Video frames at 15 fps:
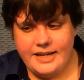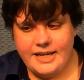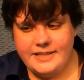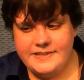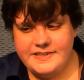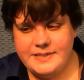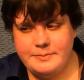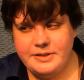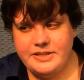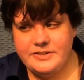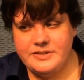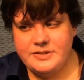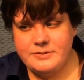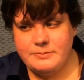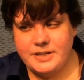And
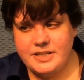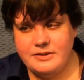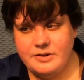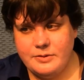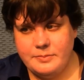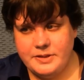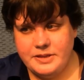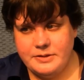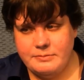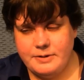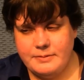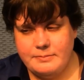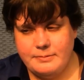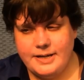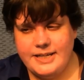similar to when you opened the
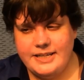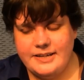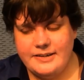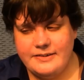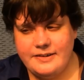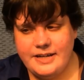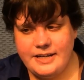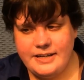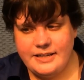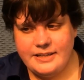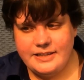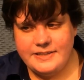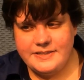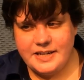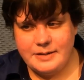web radio,
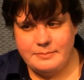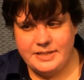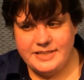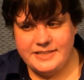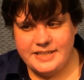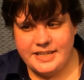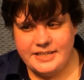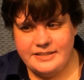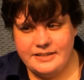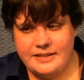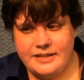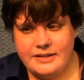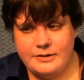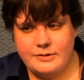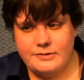this time it said
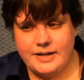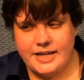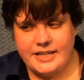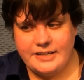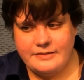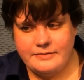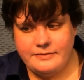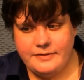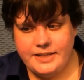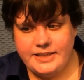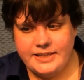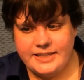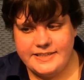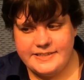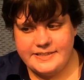creating
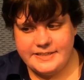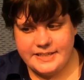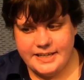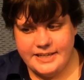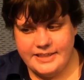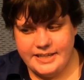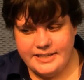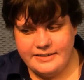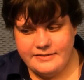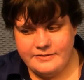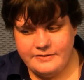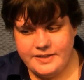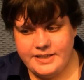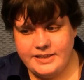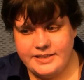feed list and then
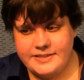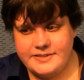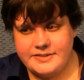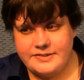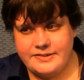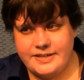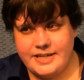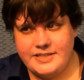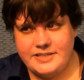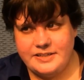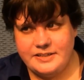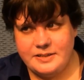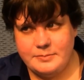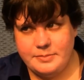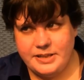feed list
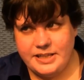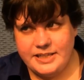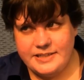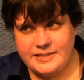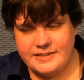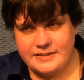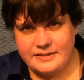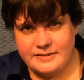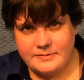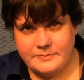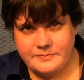creation complete.